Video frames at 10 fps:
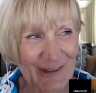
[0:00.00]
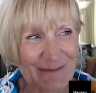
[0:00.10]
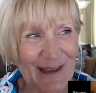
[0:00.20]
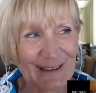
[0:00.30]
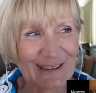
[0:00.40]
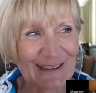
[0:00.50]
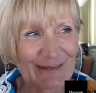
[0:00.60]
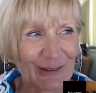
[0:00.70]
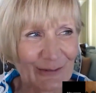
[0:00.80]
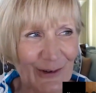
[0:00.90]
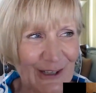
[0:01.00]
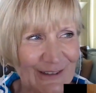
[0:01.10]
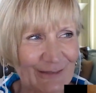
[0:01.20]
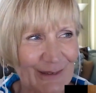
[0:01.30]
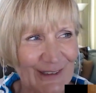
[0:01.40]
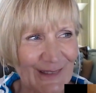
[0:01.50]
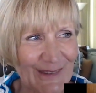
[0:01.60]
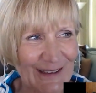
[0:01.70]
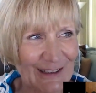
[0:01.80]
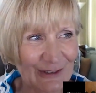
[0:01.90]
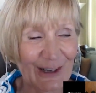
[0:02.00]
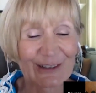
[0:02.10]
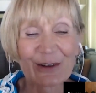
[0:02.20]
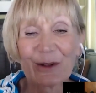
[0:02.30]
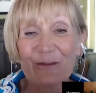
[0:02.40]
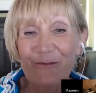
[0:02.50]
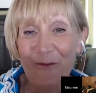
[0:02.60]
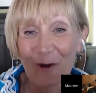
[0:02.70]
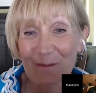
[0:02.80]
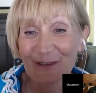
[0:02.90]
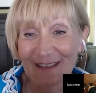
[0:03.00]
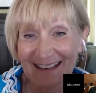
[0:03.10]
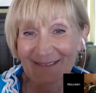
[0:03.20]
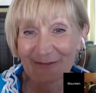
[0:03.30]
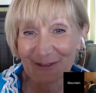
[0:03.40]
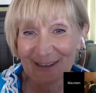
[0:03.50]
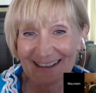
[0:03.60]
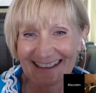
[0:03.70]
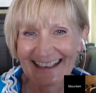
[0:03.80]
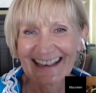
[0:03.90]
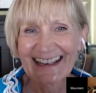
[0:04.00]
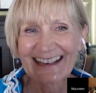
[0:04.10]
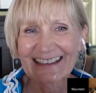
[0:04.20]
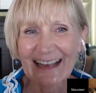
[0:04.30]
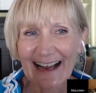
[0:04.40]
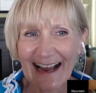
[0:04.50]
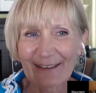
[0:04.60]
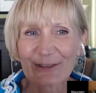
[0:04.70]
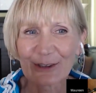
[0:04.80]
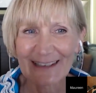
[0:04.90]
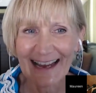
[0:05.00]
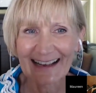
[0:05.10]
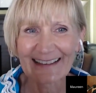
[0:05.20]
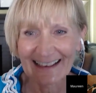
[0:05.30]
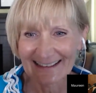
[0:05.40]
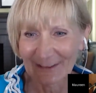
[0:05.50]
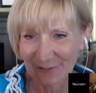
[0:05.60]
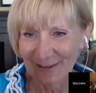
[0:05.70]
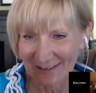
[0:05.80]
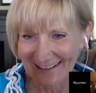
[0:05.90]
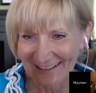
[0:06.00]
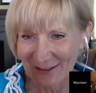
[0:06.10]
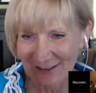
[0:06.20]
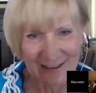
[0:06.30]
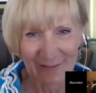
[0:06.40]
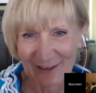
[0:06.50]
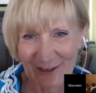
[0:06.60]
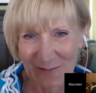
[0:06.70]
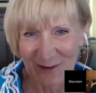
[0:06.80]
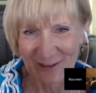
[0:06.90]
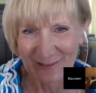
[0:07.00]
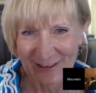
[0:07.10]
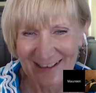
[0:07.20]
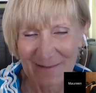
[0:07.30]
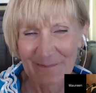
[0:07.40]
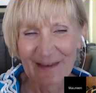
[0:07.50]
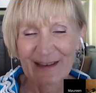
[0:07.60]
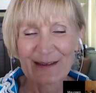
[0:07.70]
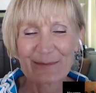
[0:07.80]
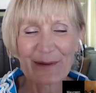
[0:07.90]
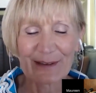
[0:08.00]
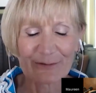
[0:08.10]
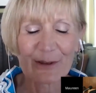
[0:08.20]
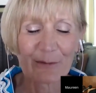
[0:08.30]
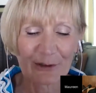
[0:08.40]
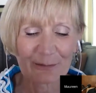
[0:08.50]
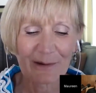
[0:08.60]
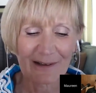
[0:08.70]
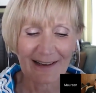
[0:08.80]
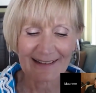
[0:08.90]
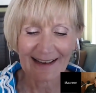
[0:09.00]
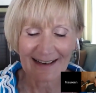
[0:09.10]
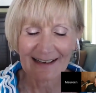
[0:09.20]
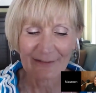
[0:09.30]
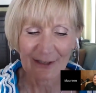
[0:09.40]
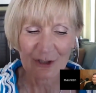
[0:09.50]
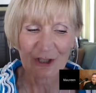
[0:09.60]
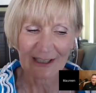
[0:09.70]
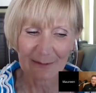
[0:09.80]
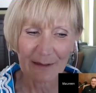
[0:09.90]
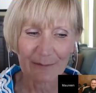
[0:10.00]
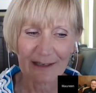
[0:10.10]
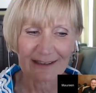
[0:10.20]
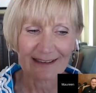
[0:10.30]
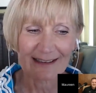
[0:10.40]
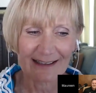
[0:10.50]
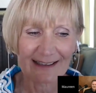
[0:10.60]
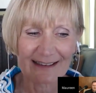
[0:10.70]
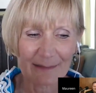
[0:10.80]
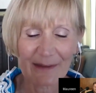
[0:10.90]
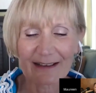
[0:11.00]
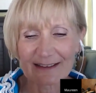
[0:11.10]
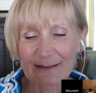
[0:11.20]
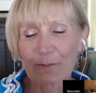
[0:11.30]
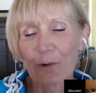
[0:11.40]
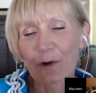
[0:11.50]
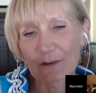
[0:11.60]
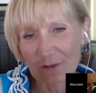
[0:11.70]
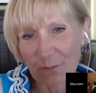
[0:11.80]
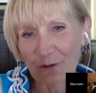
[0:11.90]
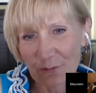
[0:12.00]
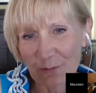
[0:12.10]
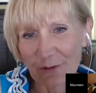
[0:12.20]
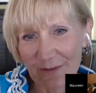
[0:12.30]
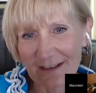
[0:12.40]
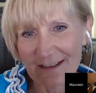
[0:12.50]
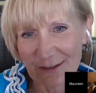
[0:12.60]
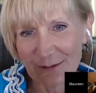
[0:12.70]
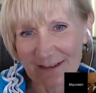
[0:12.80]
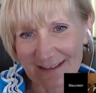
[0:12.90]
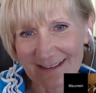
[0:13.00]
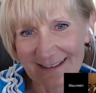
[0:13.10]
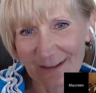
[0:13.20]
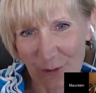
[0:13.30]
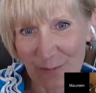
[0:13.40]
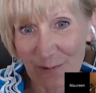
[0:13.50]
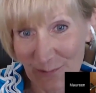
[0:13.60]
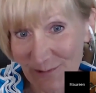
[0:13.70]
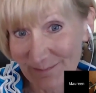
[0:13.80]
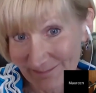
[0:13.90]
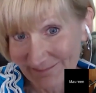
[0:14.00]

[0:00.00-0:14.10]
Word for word: I work with a medical team that was 47% thinking strengths and only 4% influencing. It's, I have to attack that differently or it's never going to work, right? But for the most part, that kind of energy and commitment is something I see more in the sports world than I do in the corporate world.